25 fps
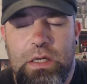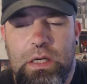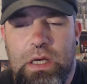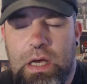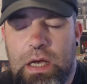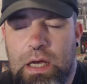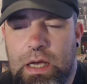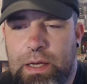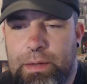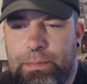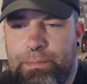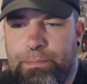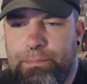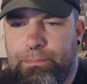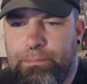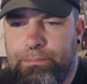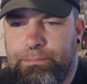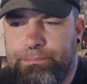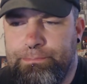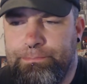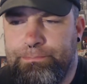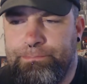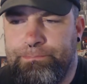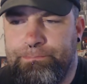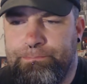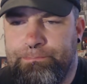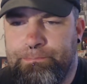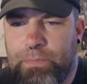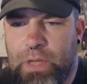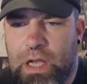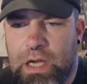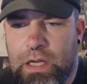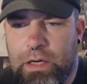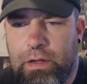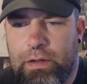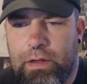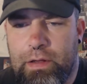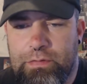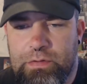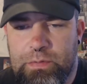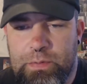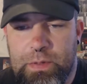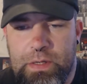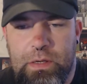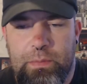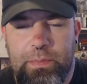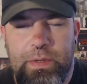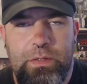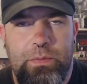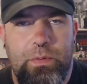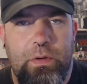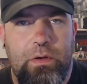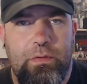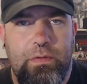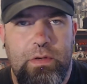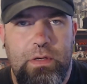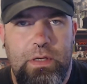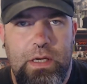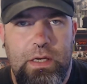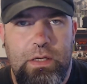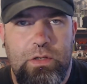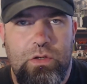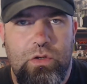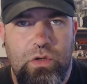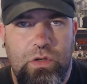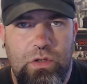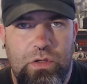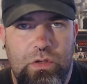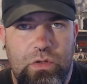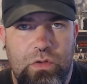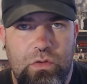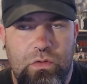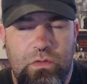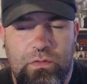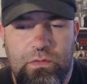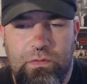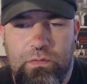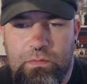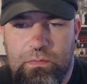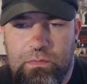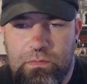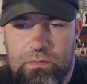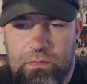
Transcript: And I have spent the best part of the day trying to sort of